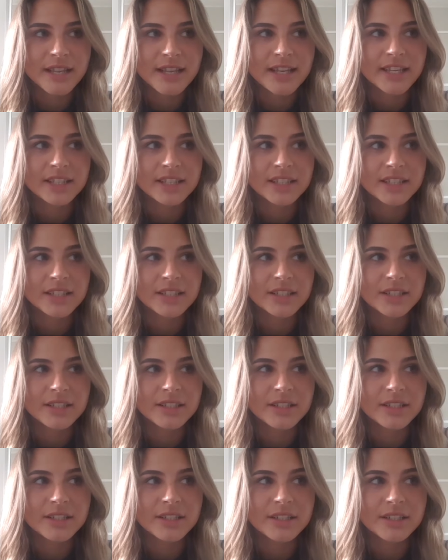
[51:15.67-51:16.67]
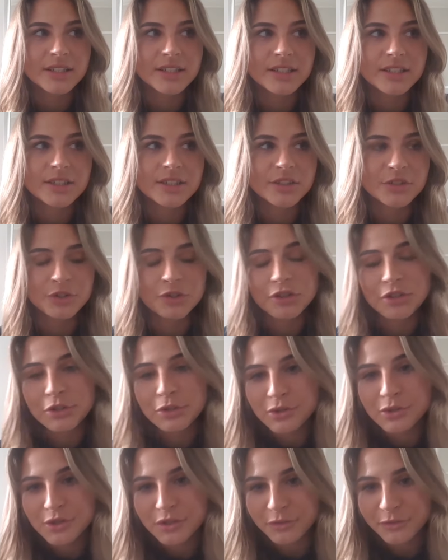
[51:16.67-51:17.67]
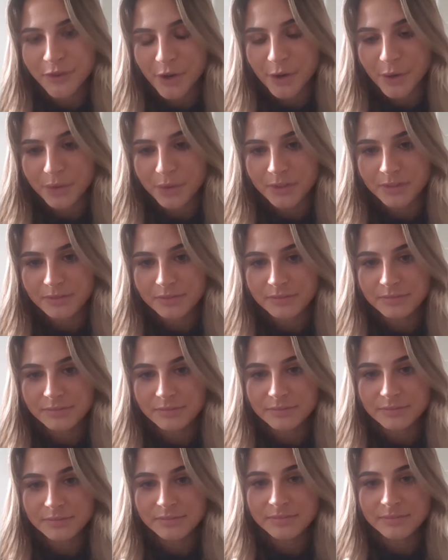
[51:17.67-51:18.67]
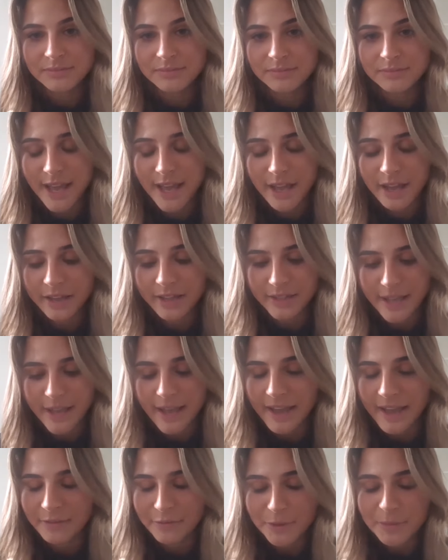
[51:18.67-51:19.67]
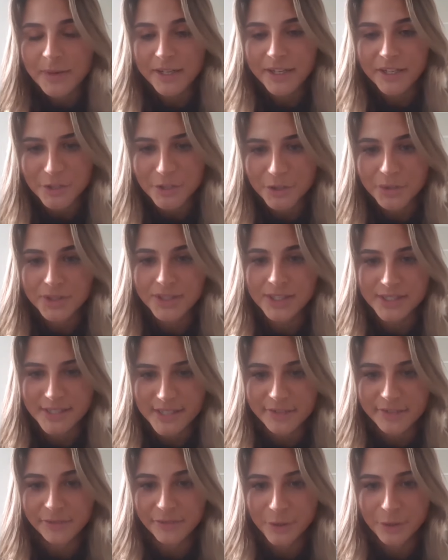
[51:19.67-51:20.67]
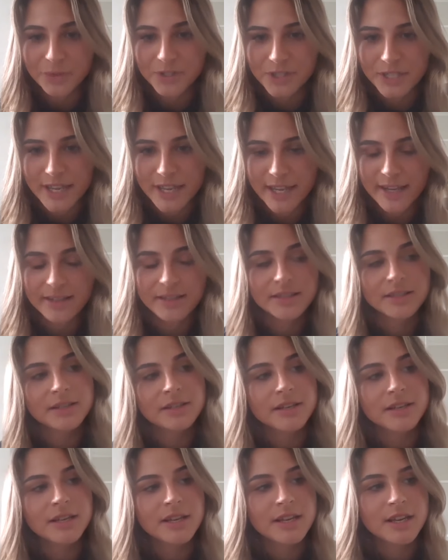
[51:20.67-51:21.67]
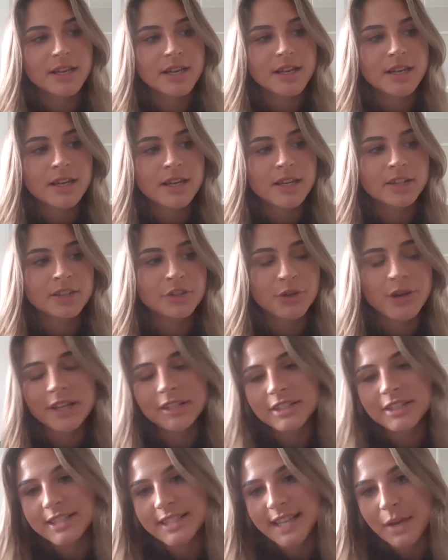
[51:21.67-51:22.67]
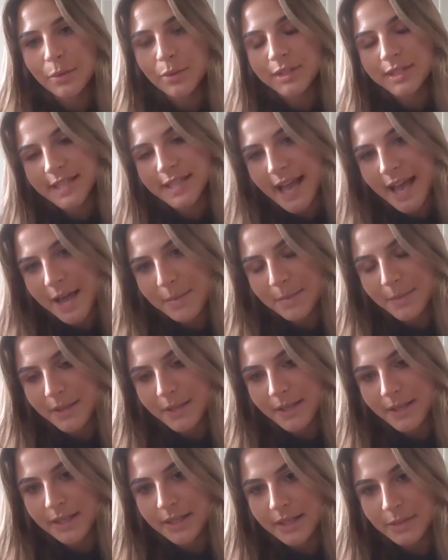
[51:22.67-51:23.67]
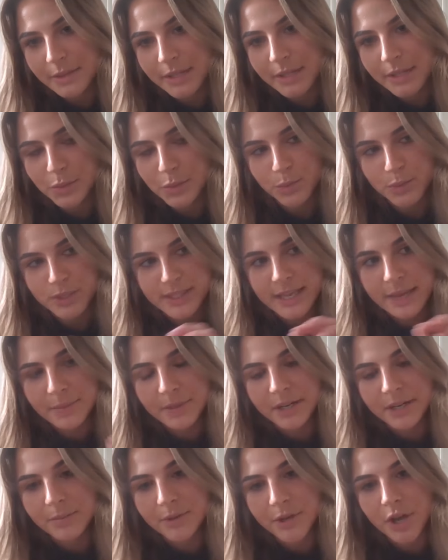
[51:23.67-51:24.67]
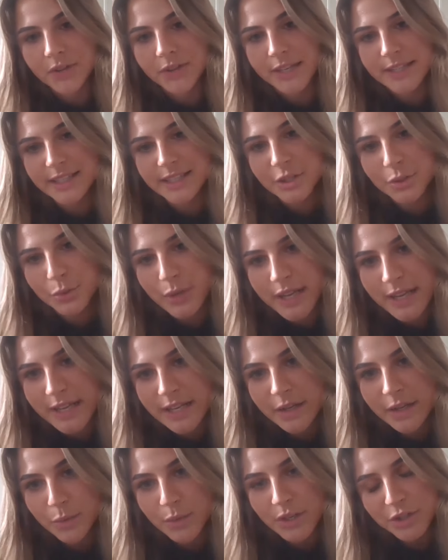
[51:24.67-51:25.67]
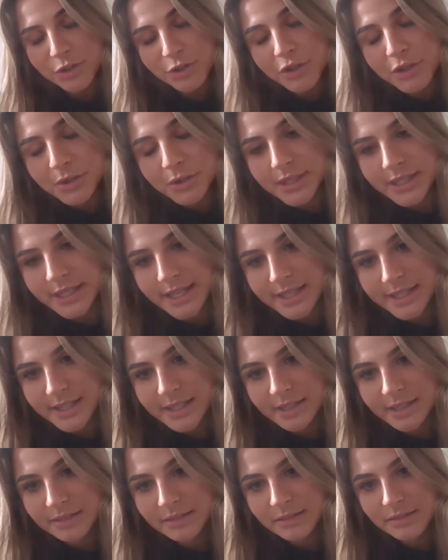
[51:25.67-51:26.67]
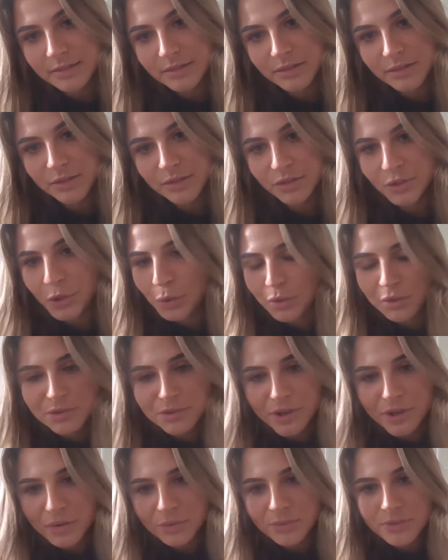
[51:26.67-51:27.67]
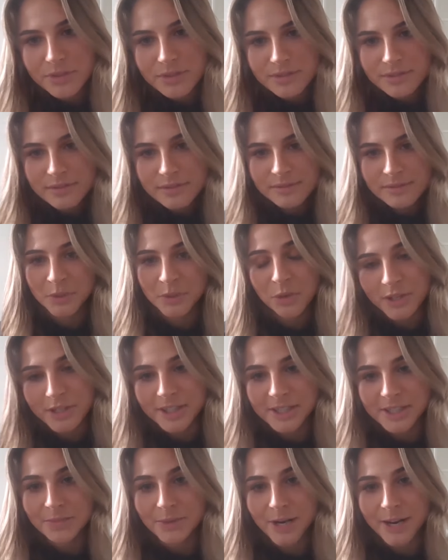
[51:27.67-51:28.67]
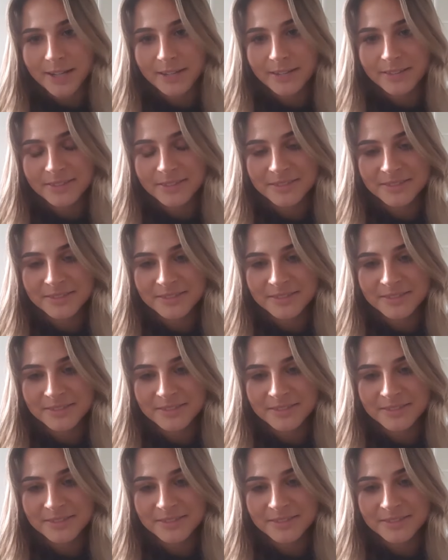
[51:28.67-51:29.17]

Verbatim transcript: like do you use your phone yeah yeah everybody uses their phone today do you understand what's happened like what's happening beyond that screen when you're using it no you don't but it works right